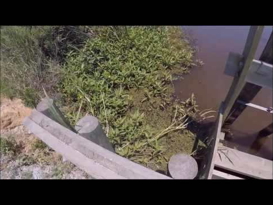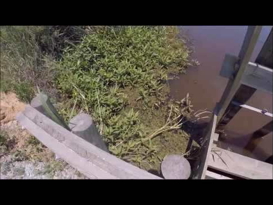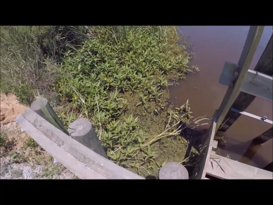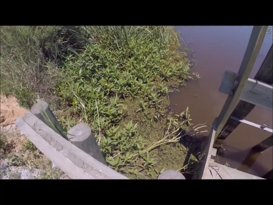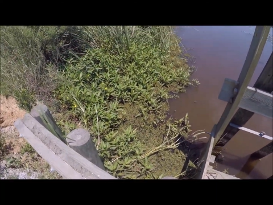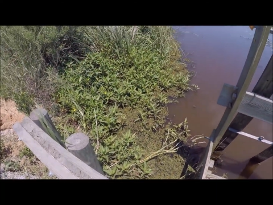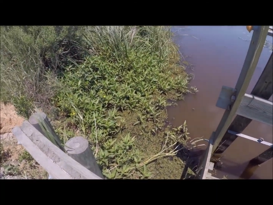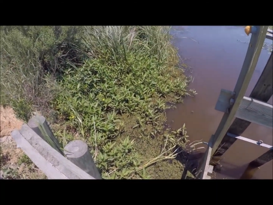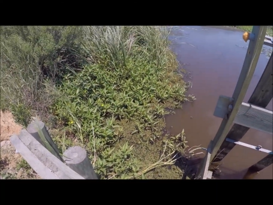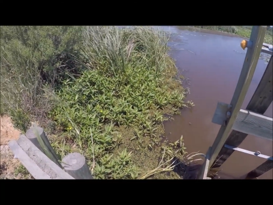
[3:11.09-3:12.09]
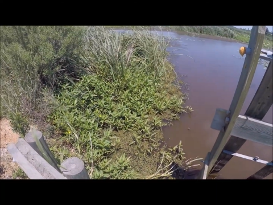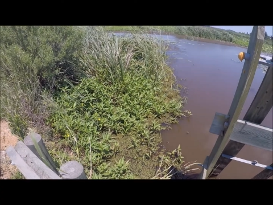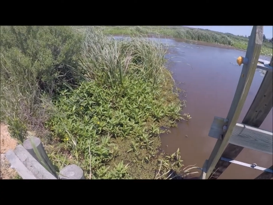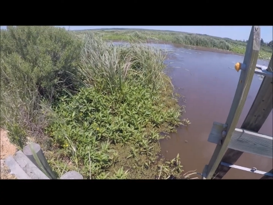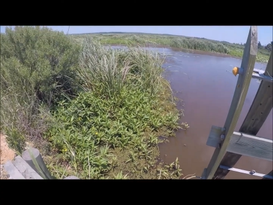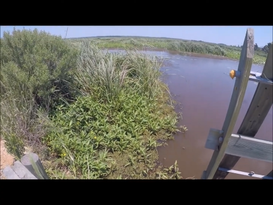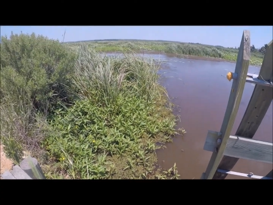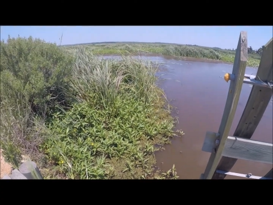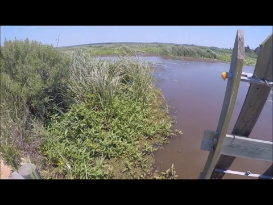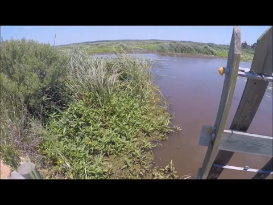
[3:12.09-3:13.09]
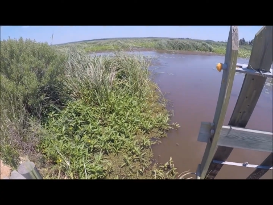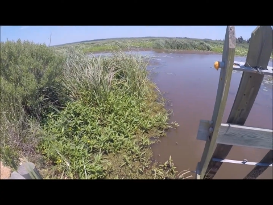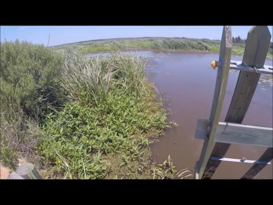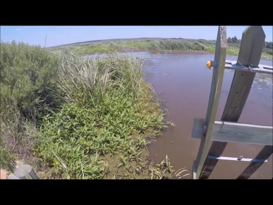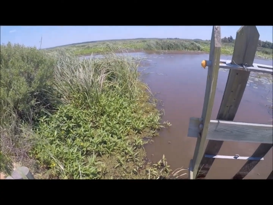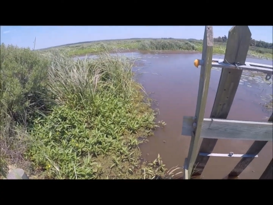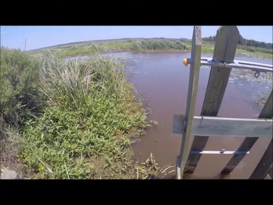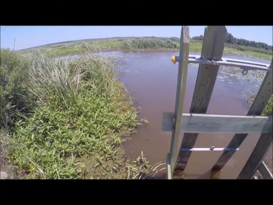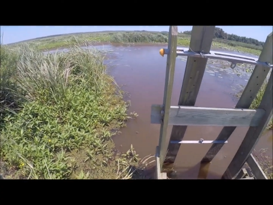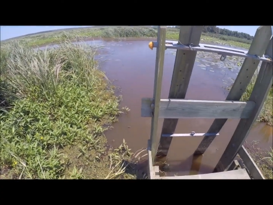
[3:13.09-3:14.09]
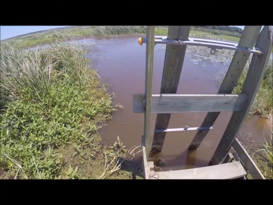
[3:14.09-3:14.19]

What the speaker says: (no speaker visible)